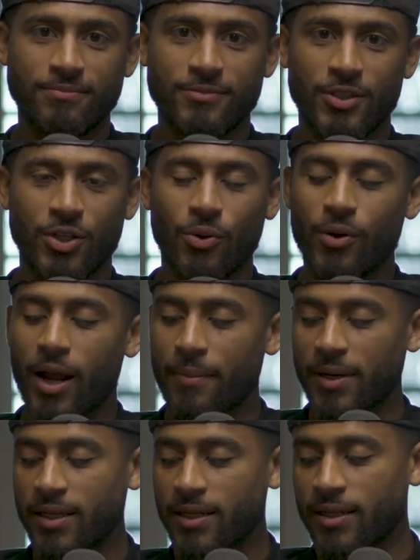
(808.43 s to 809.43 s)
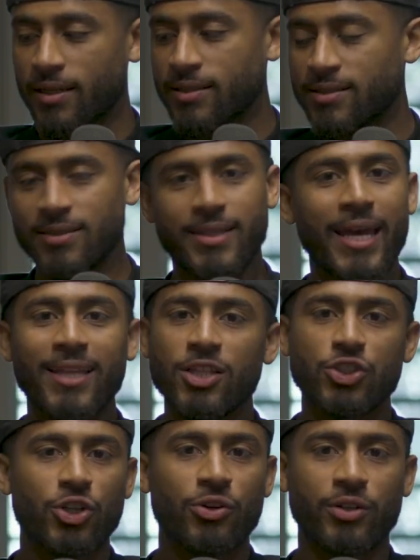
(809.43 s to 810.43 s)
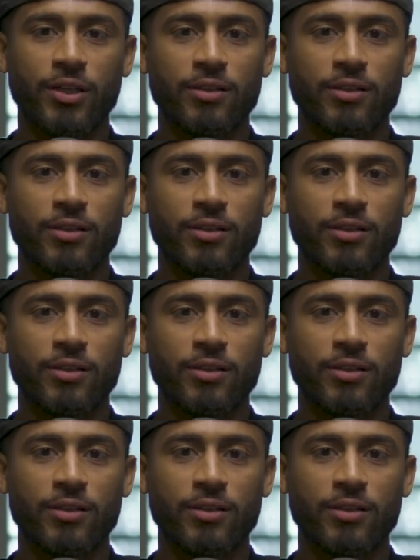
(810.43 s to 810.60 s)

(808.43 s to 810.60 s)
You know what I mean? And it's a daily journey.